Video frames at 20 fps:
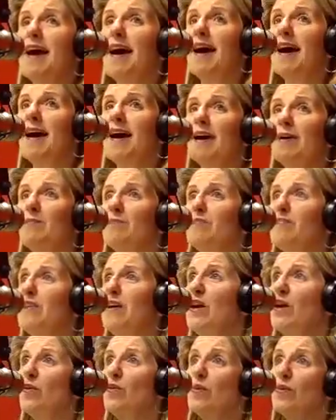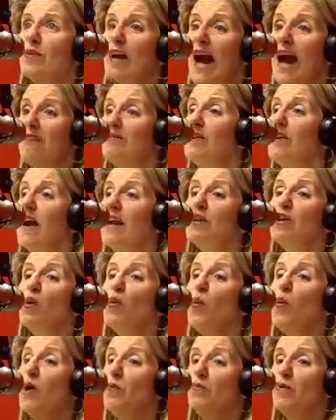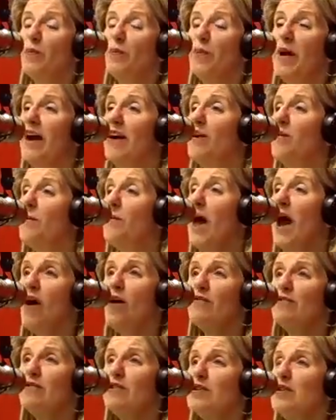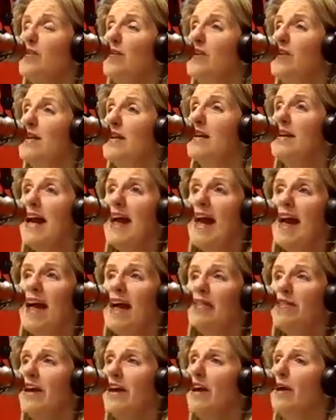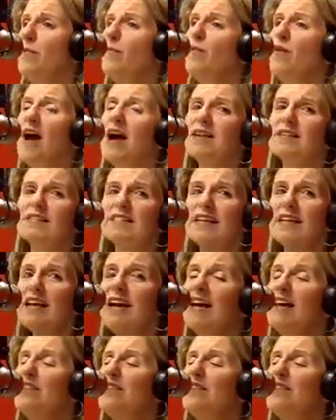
Have you gotten your will prepared, power of attorney, healthcare proxy?